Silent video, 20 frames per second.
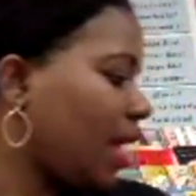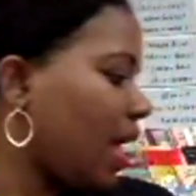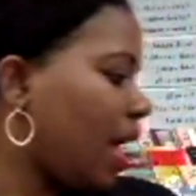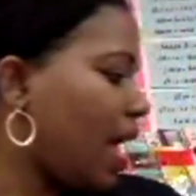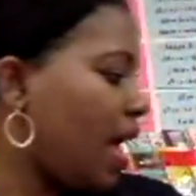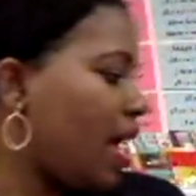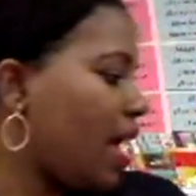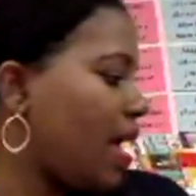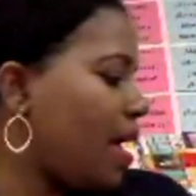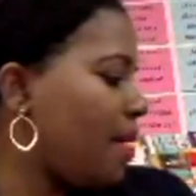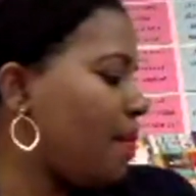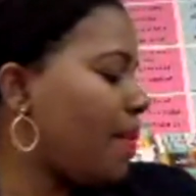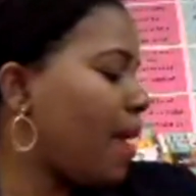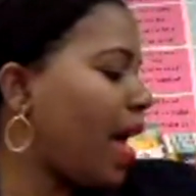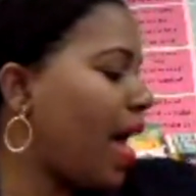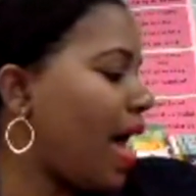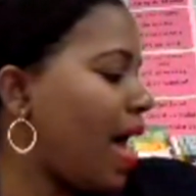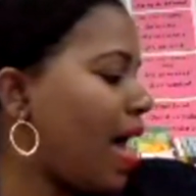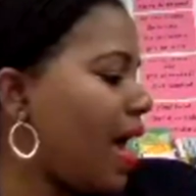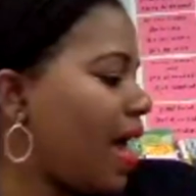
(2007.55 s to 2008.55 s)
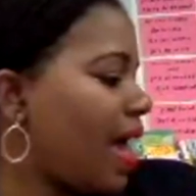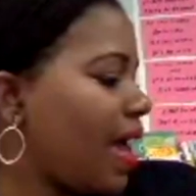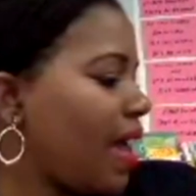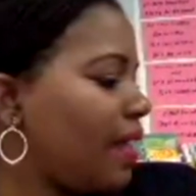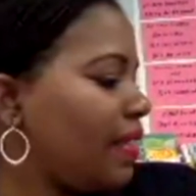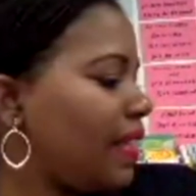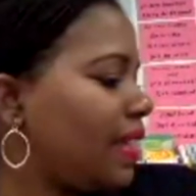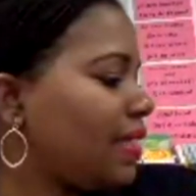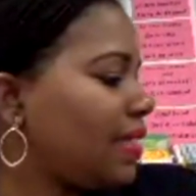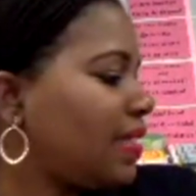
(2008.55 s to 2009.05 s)

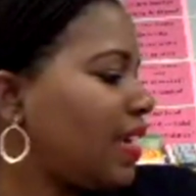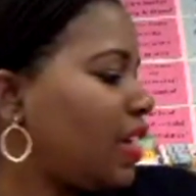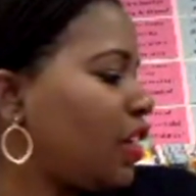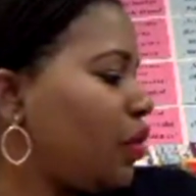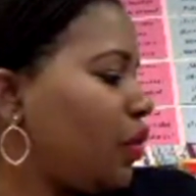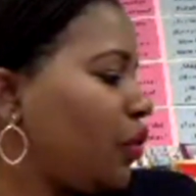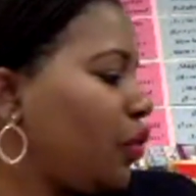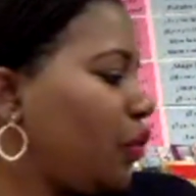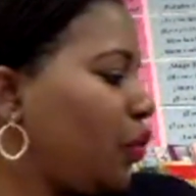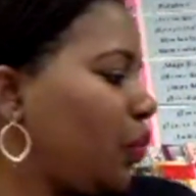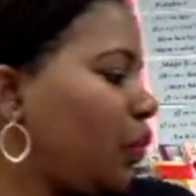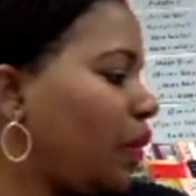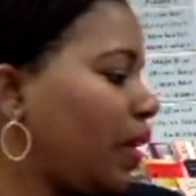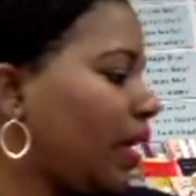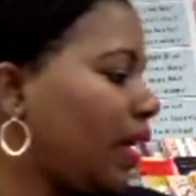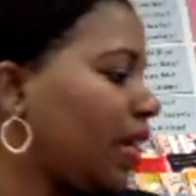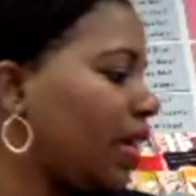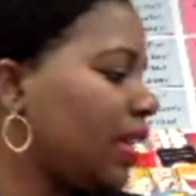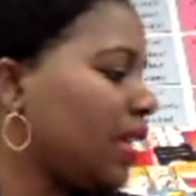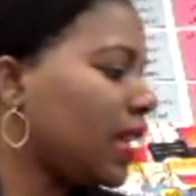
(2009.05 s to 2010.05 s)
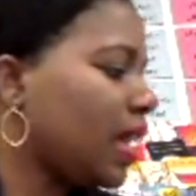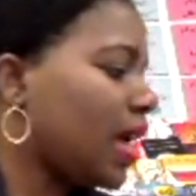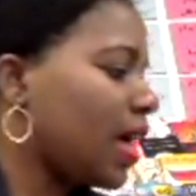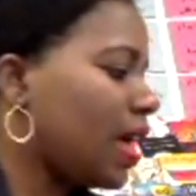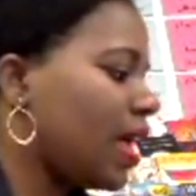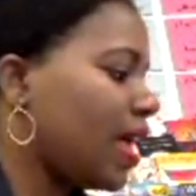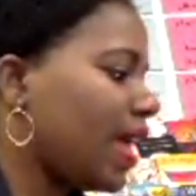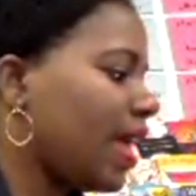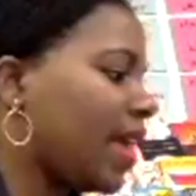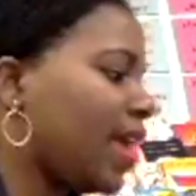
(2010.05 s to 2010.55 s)
Let's say you're doing
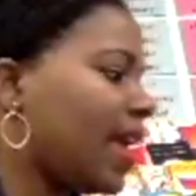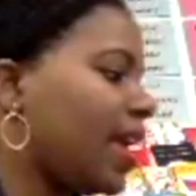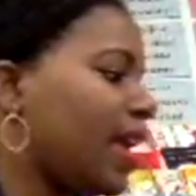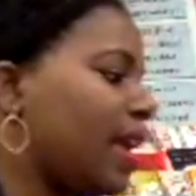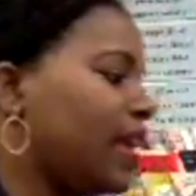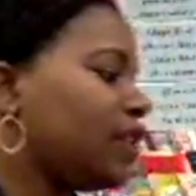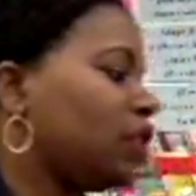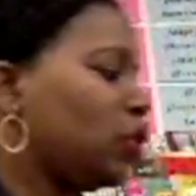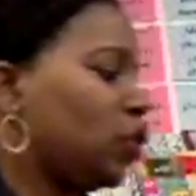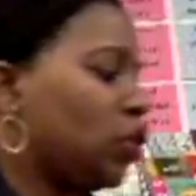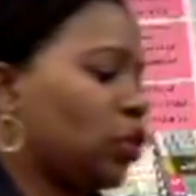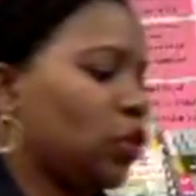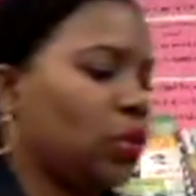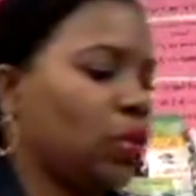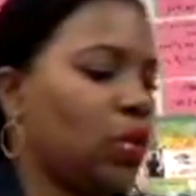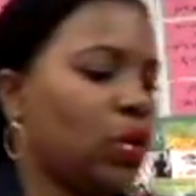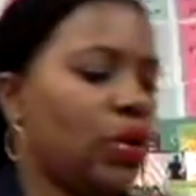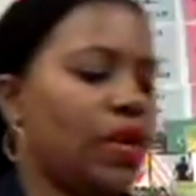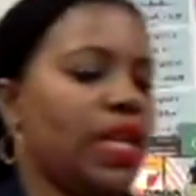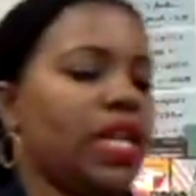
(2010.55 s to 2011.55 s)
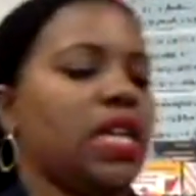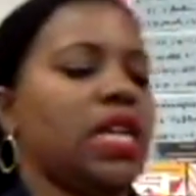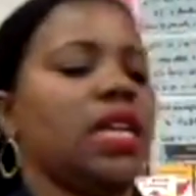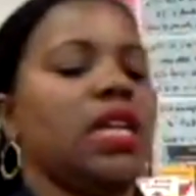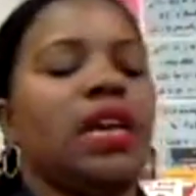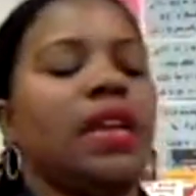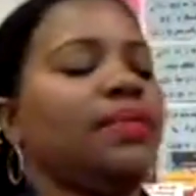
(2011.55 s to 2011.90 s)
a story.